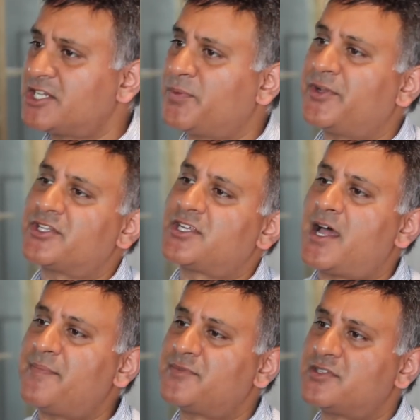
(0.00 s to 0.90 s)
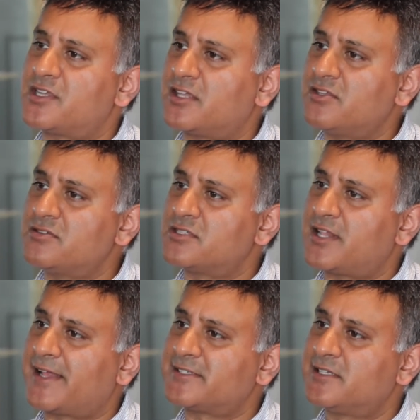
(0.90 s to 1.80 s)
a little bit of time to get used to
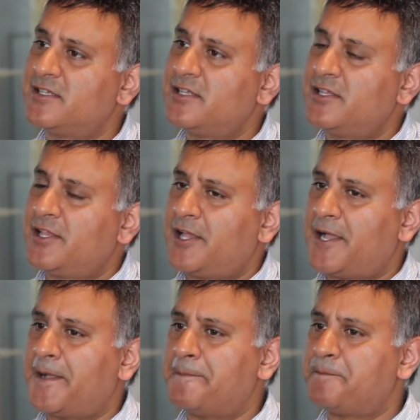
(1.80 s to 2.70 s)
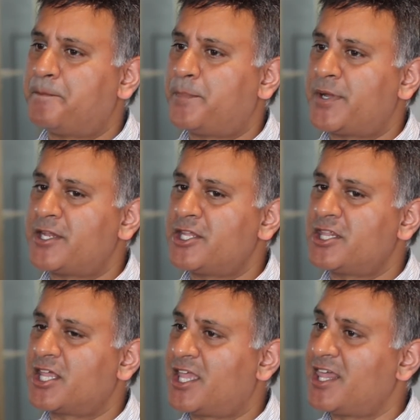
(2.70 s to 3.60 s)
that. But
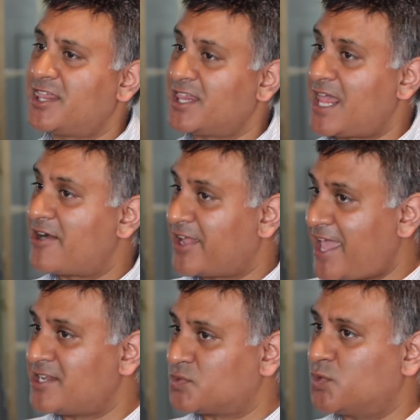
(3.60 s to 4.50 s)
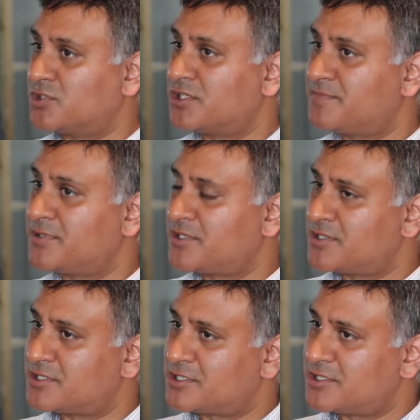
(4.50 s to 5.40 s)
the key thing there again is water,
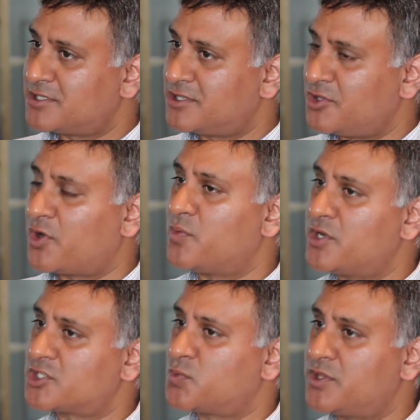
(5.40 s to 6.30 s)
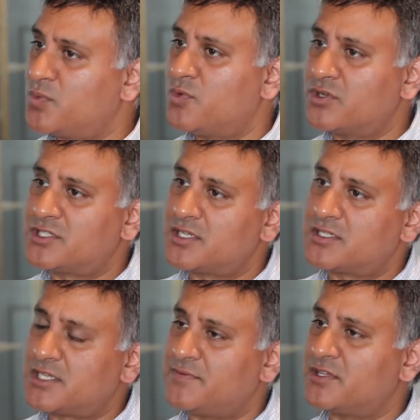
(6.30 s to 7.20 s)
because the oil works with the water
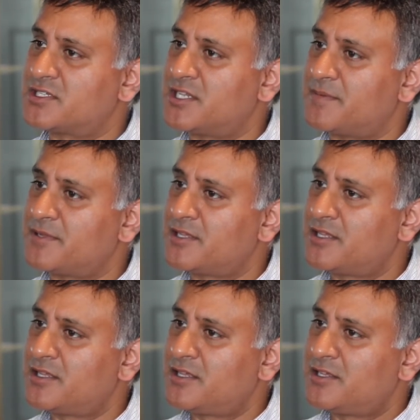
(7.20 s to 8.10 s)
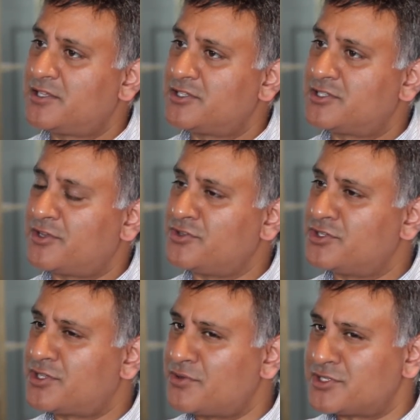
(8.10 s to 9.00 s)
to give you the slip. So
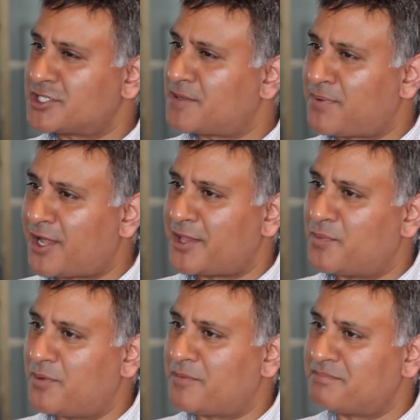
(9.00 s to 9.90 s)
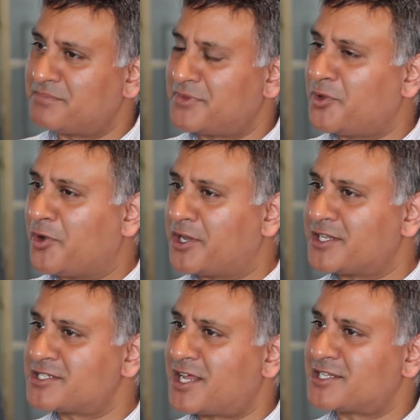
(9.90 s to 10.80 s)
you don't just apply the oil
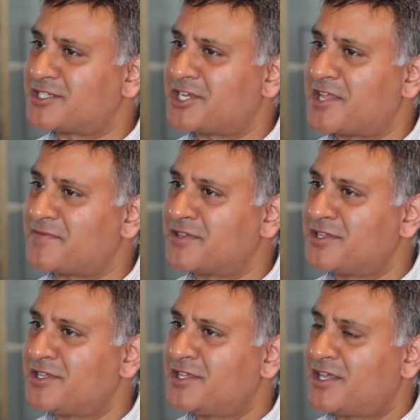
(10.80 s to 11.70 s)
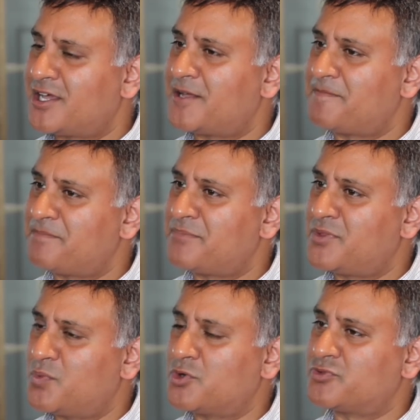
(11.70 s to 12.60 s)
and start to shave.
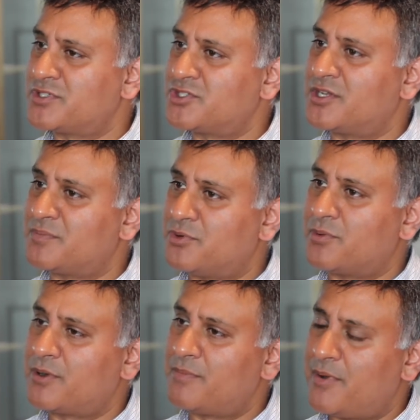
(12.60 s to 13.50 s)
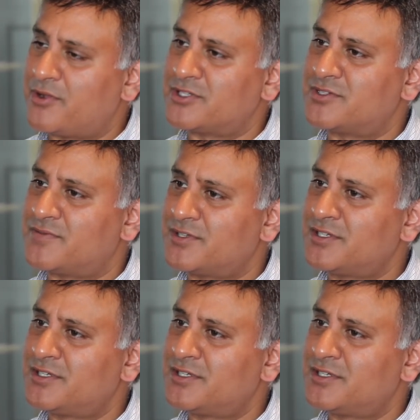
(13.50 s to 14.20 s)
The water is still an important component of